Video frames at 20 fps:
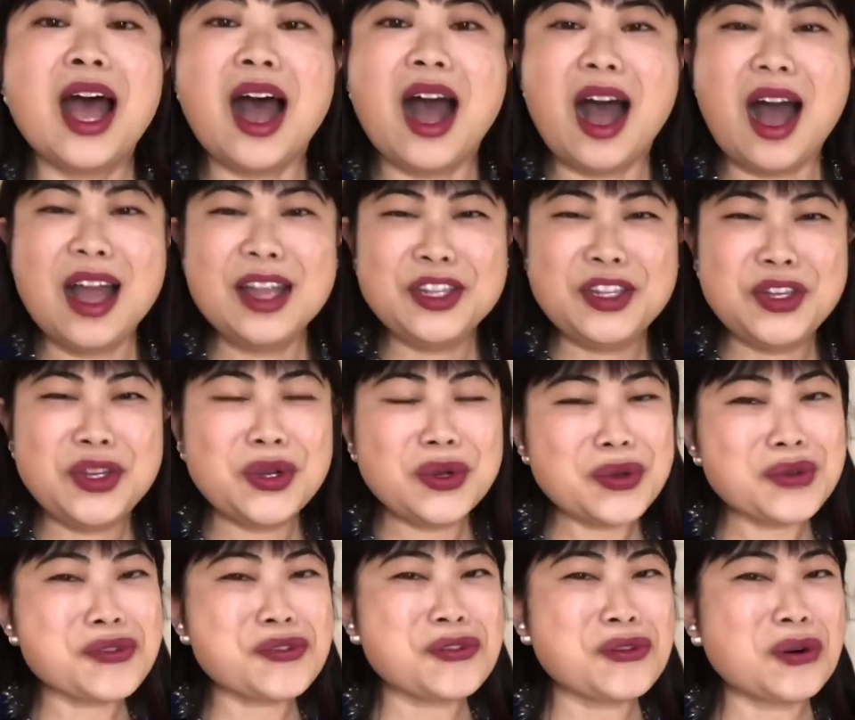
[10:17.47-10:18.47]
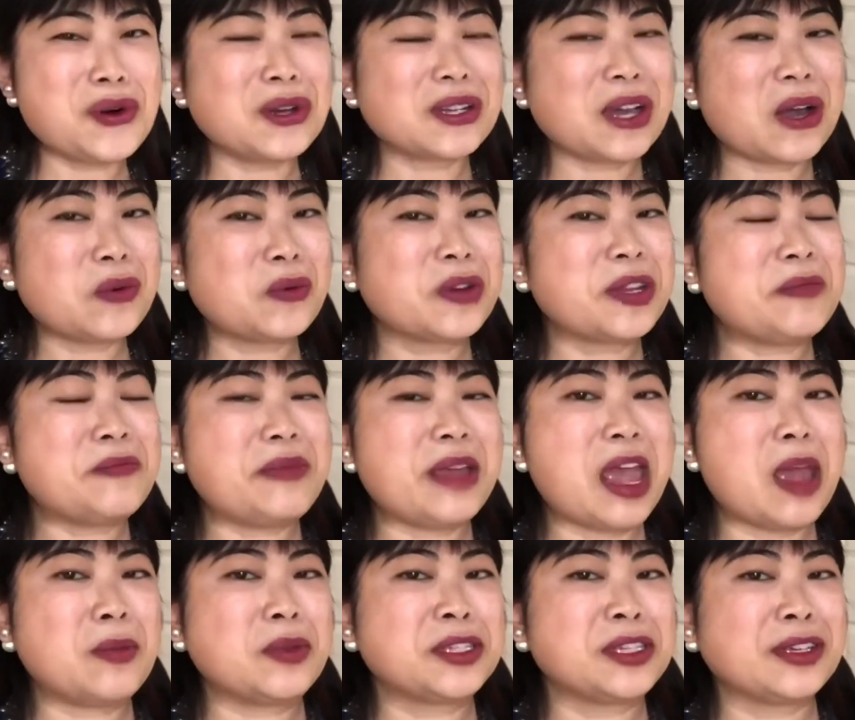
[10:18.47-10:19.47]
You thought I wouldn't be
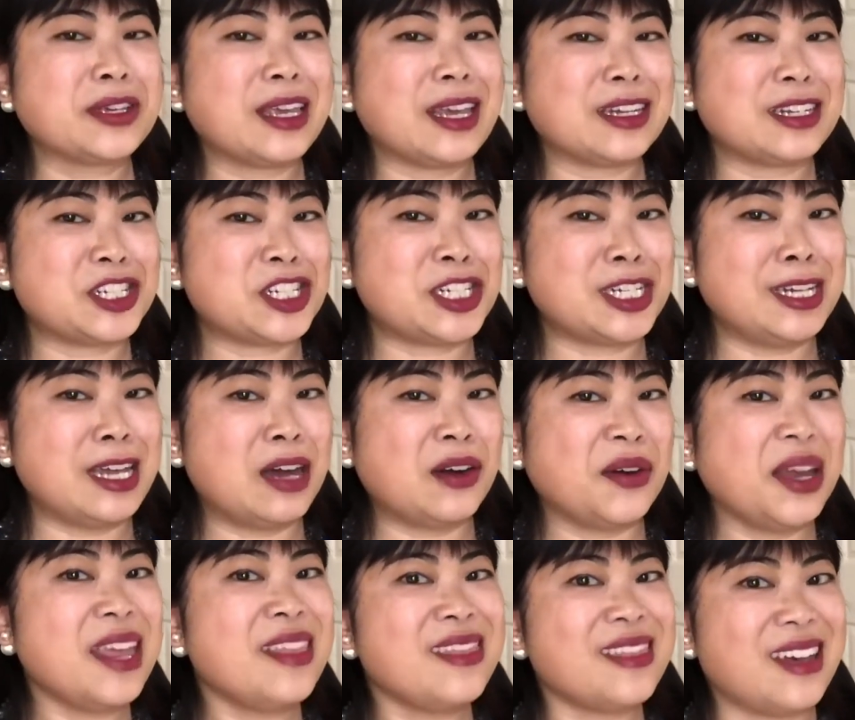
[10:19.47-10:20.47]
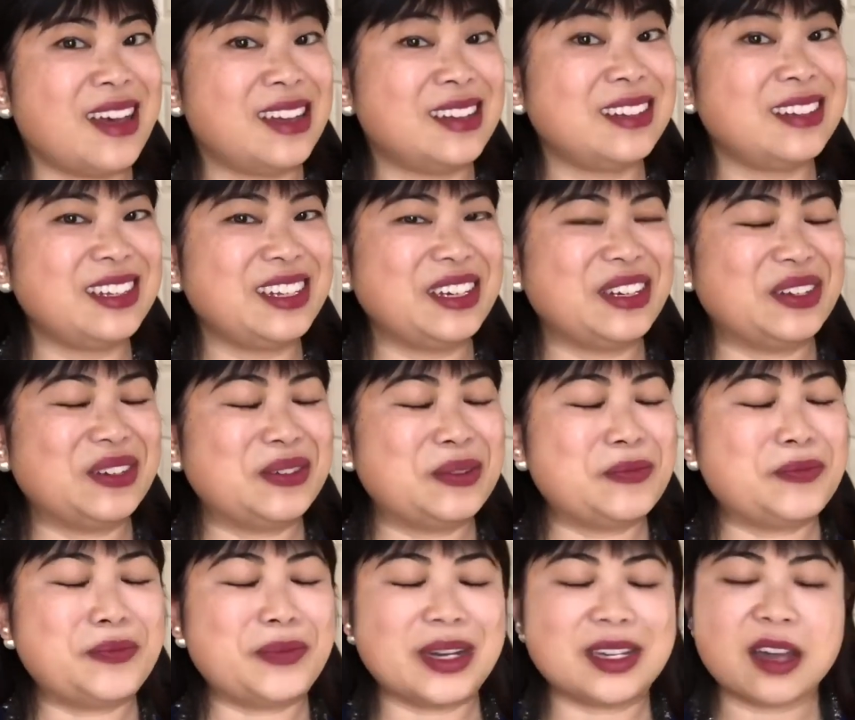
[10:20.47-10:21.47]
able to get a Chanel in there, didn't you?
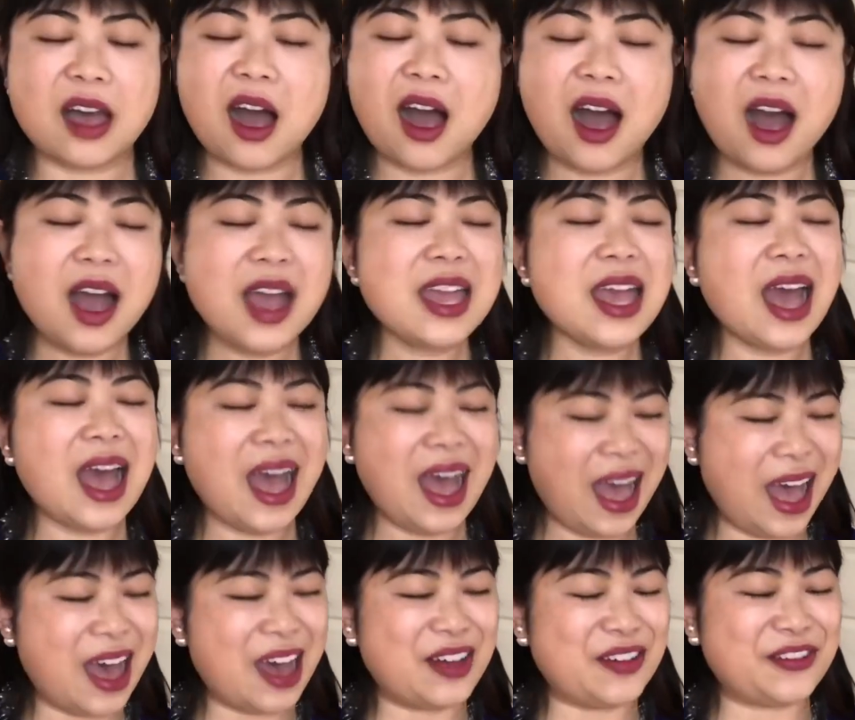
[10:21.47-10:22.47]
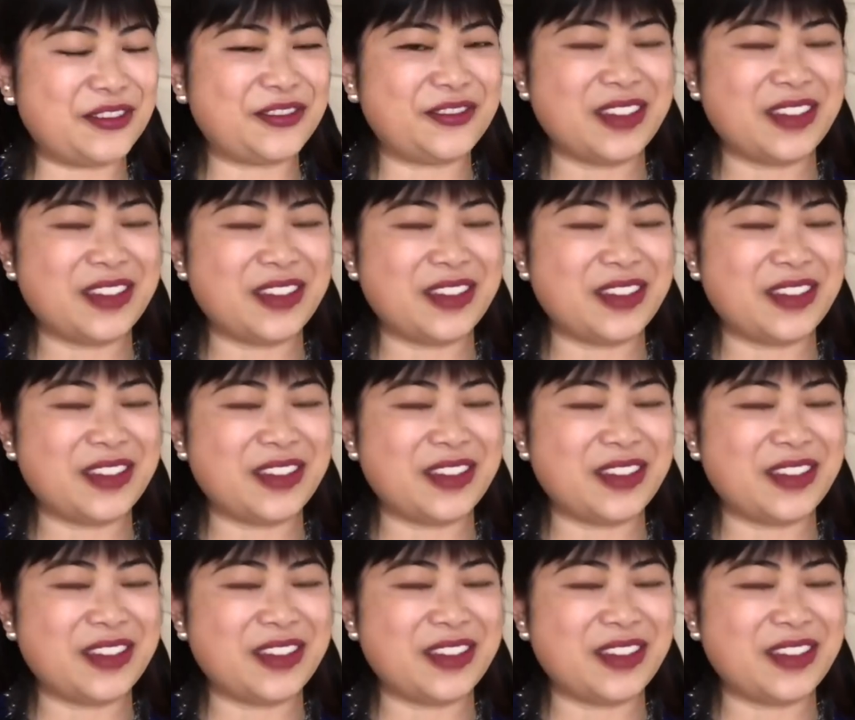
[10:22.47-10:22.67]
But I have.